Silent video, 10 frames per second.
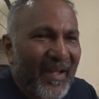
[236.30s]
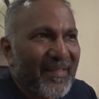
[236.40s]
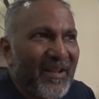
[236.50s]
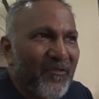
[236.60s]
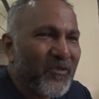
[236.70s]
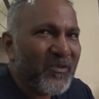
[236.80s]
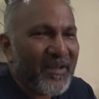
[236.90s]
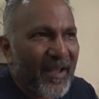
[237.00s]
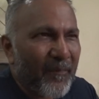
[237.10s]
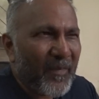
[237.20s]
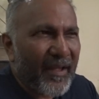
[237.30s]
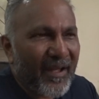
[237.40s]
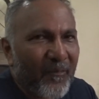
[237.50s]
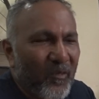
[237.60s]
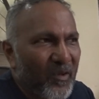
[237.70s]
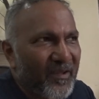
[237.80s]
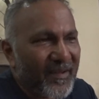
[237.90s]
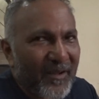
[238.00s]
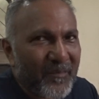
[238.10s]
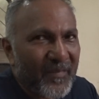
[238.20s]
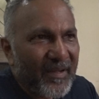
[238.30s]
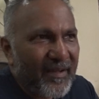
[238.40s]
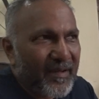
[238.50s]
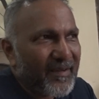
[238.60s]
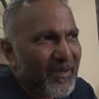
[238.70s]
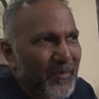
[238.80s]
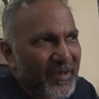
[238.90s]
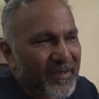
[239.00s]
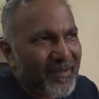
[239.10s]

then if you see, I'm all the time a little bit